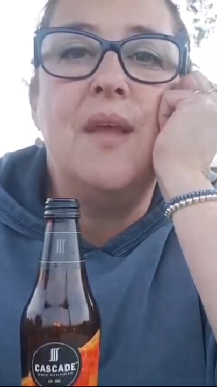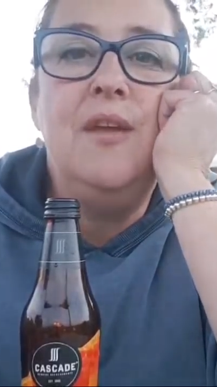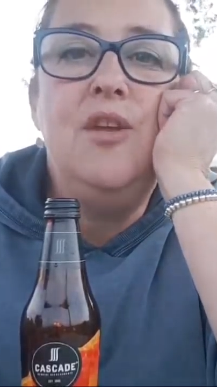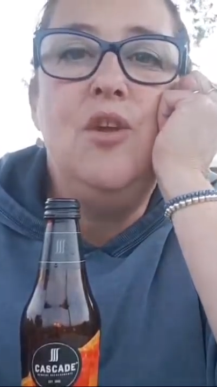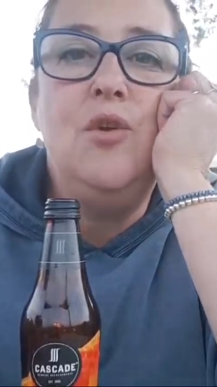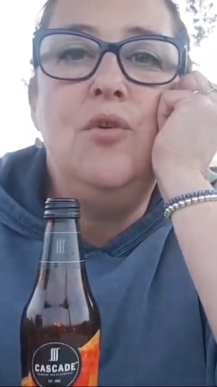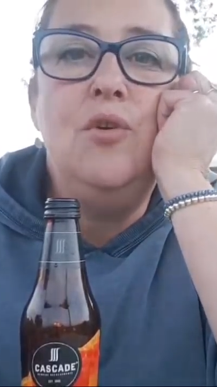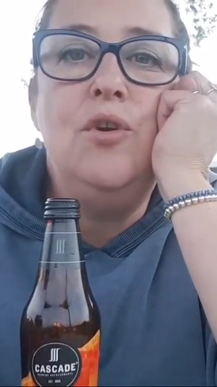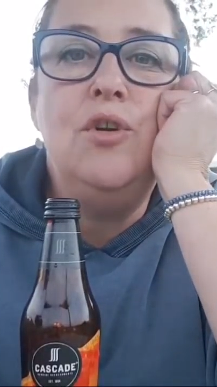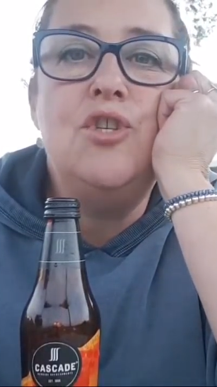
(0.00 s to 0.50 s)

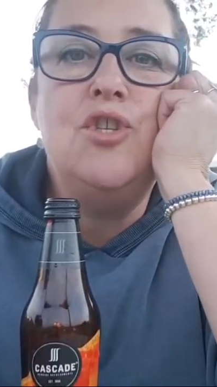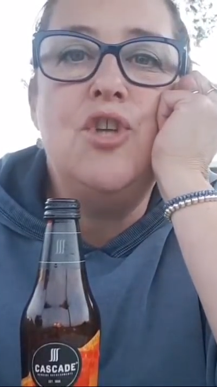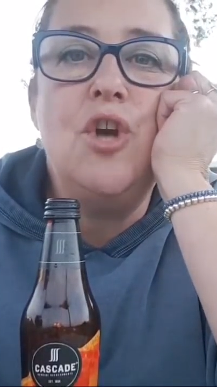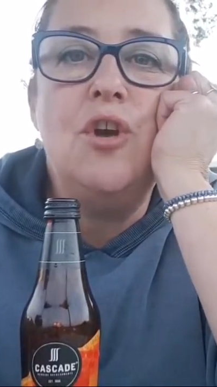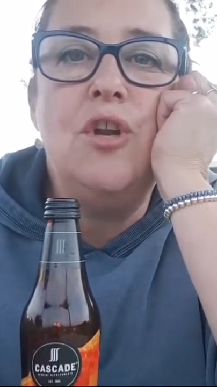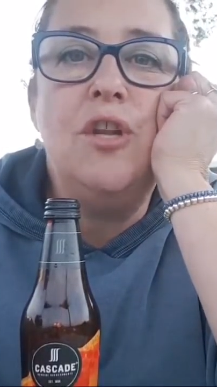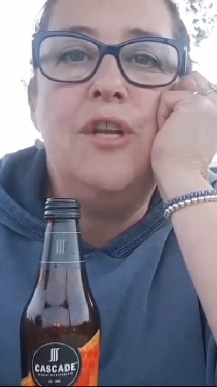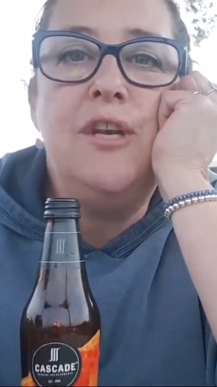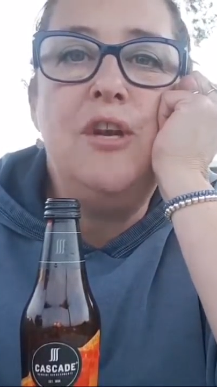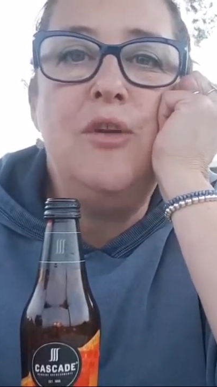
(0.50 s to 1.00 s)
your
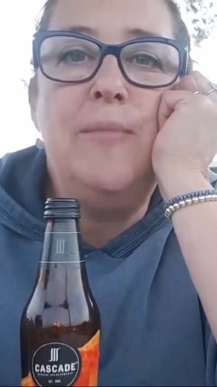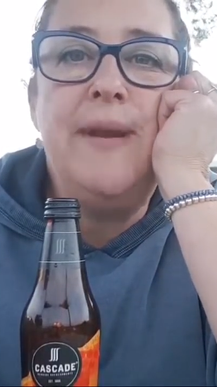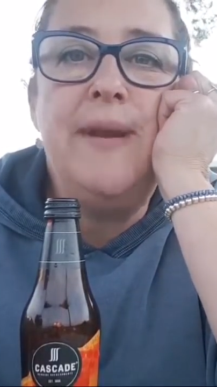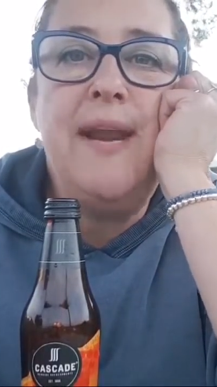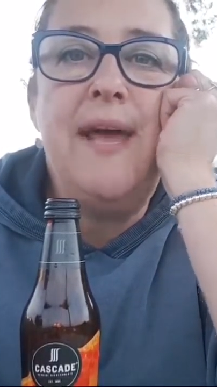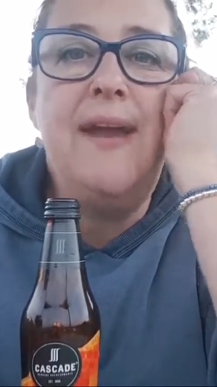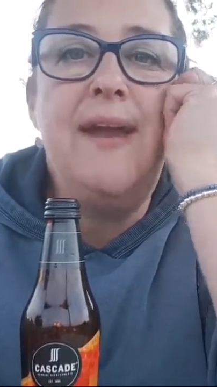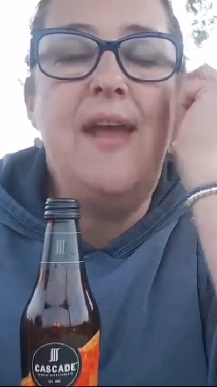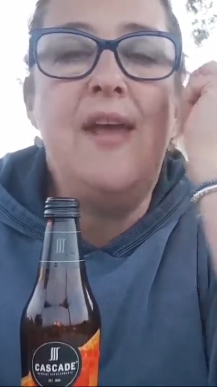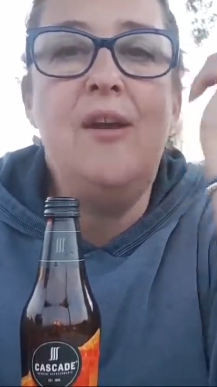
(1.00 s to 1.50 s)
chocolate a little bit
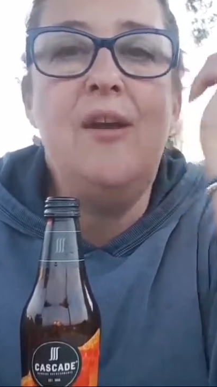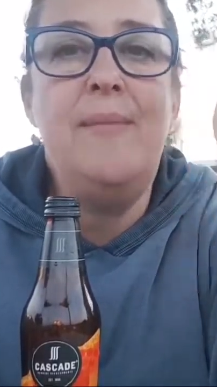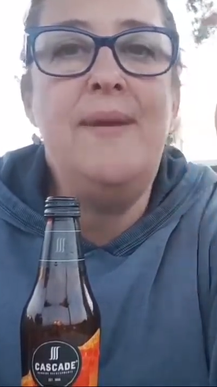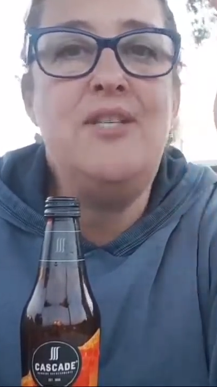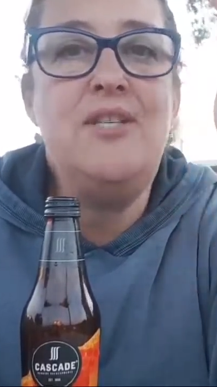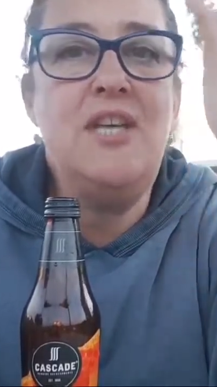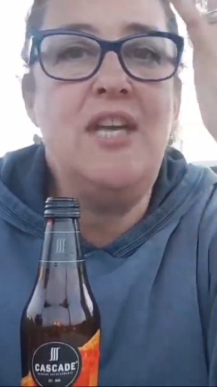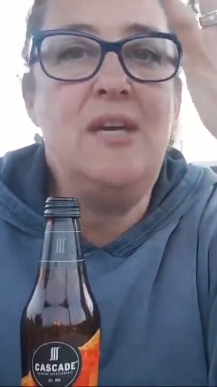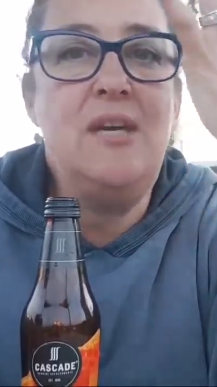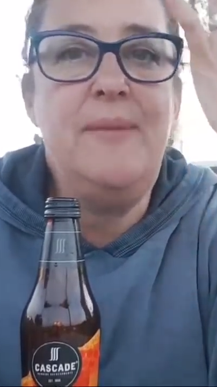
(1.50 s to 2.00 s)
later, and I'm
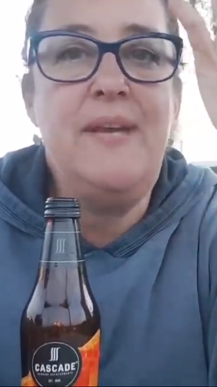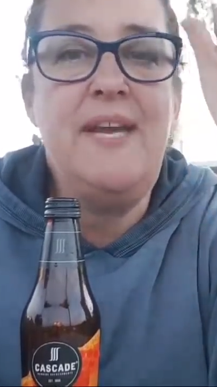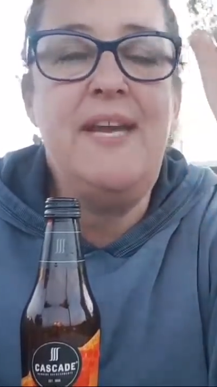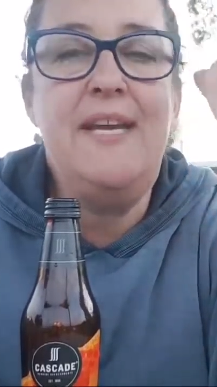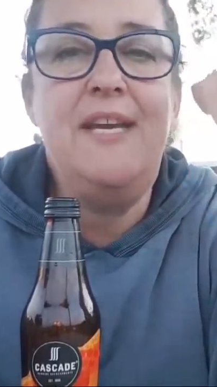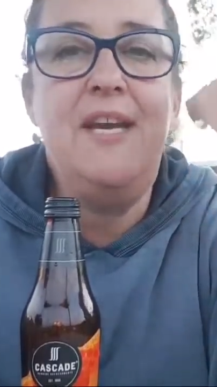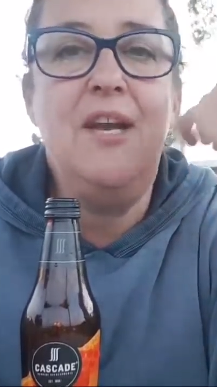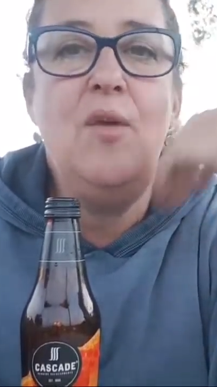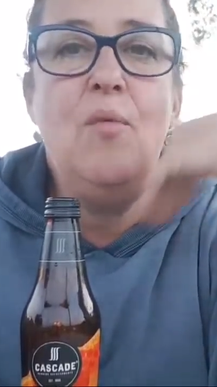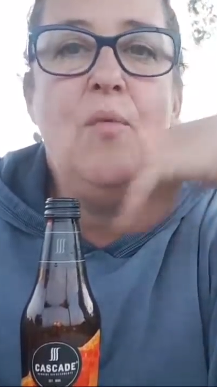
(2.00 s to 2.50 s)
actually going to be
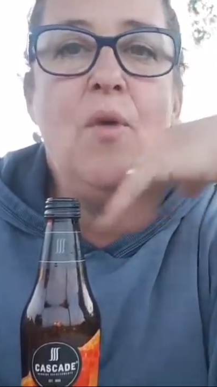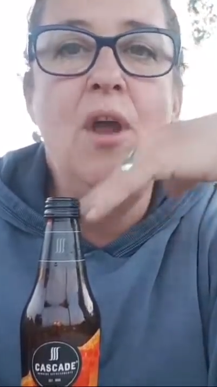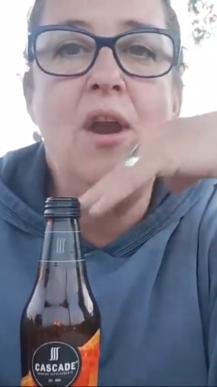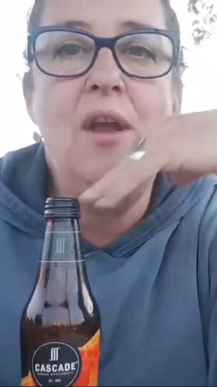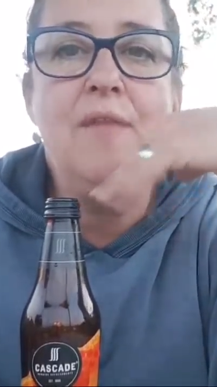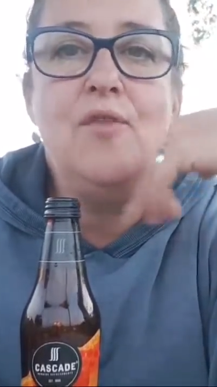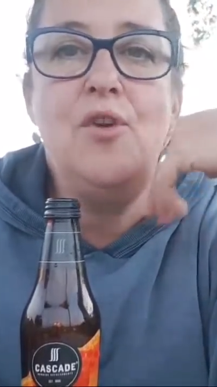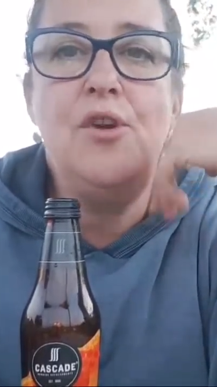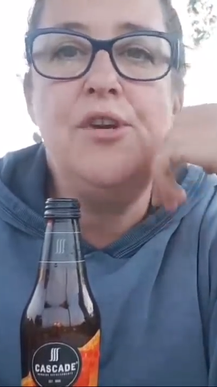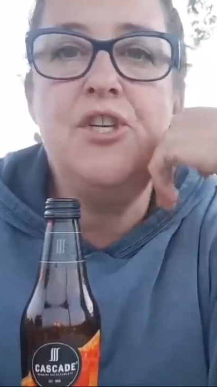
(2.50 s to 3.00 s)
eating it while
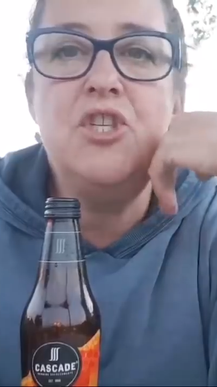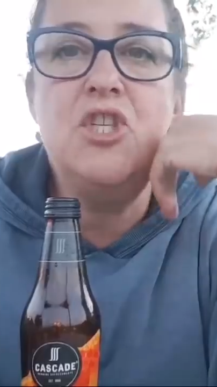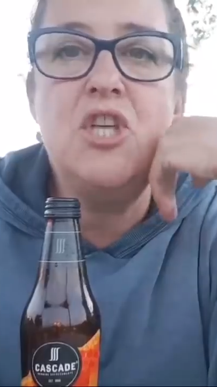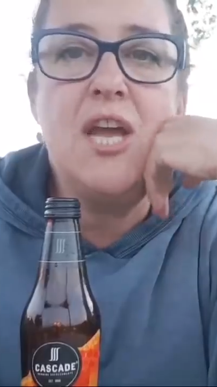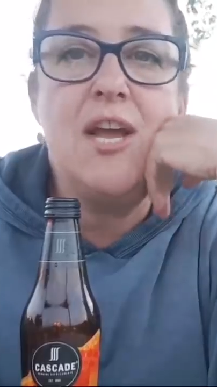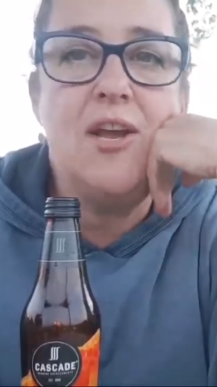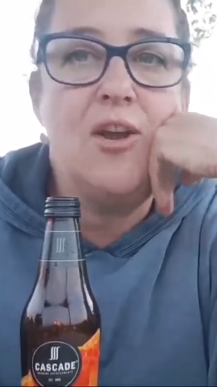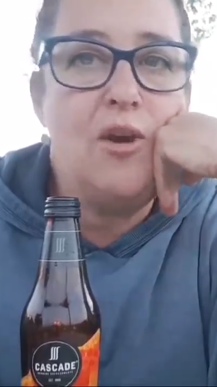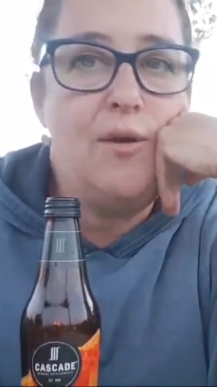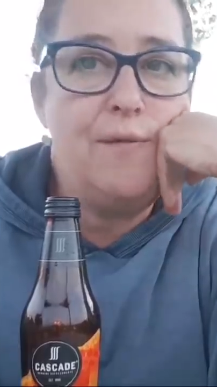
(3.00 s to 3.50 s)
I've got a
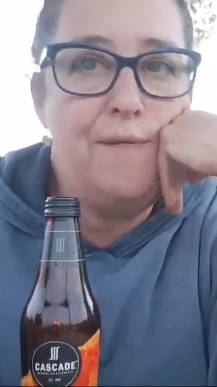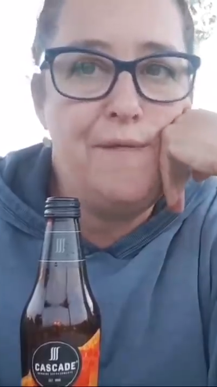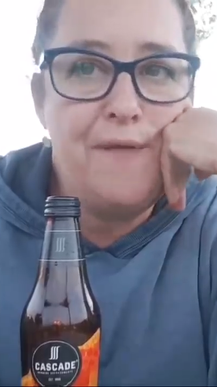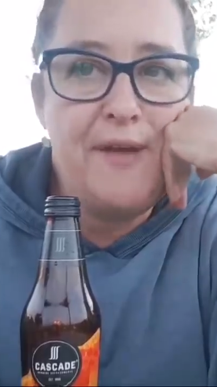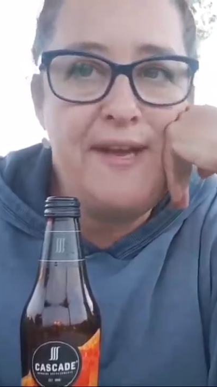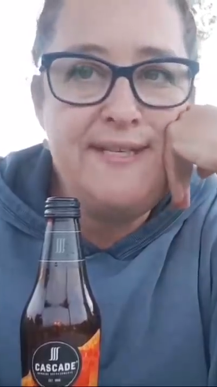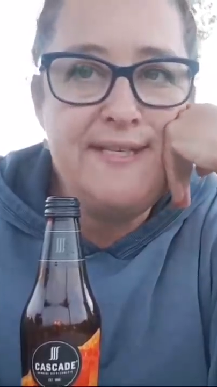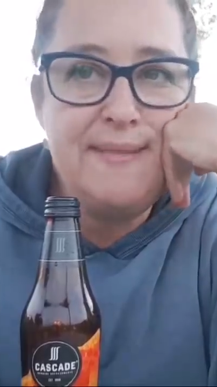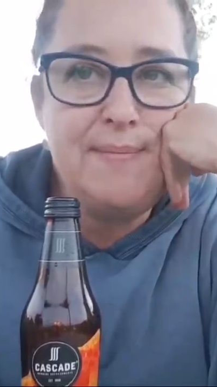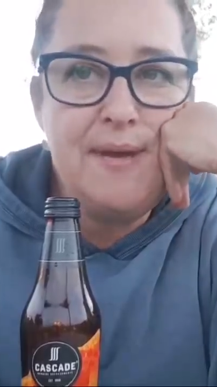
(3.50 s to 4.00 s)
charcoal
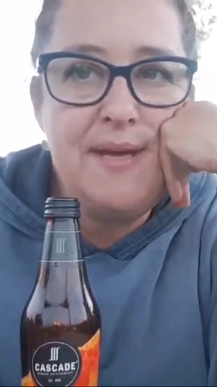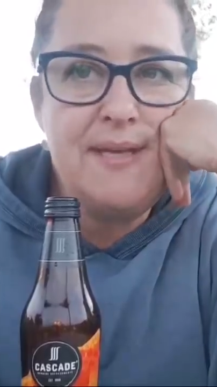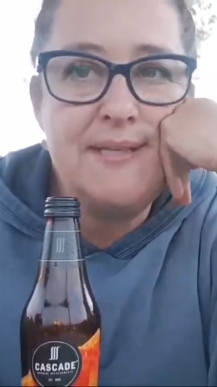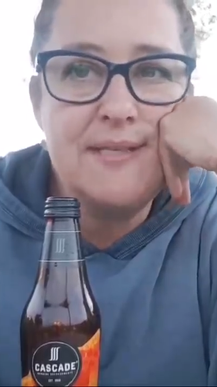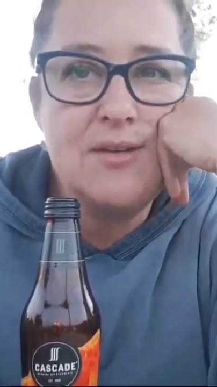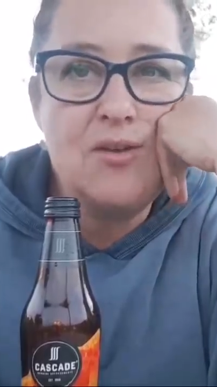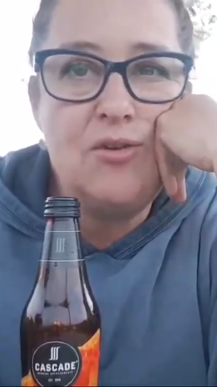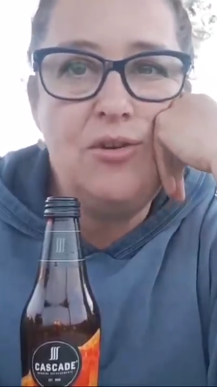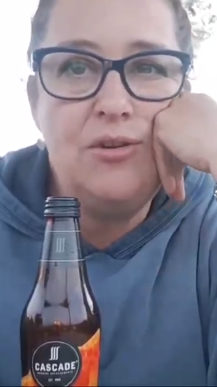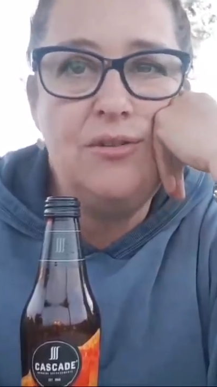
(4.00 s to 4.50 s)
face
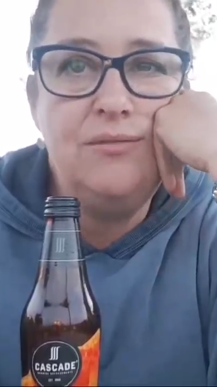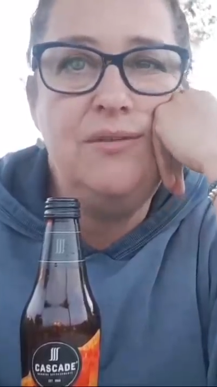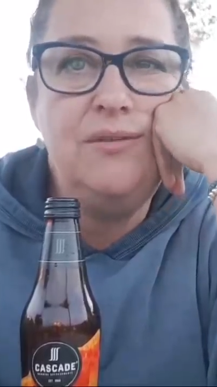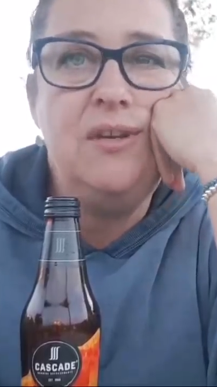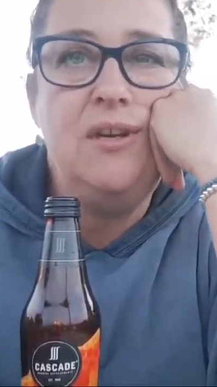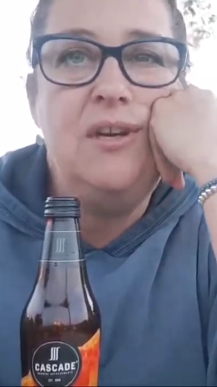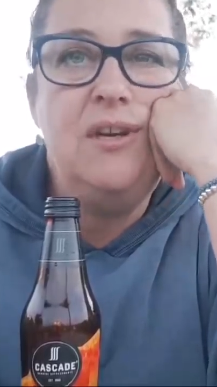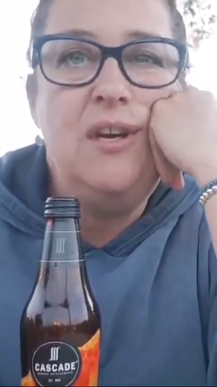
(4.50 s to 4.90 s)
mask on.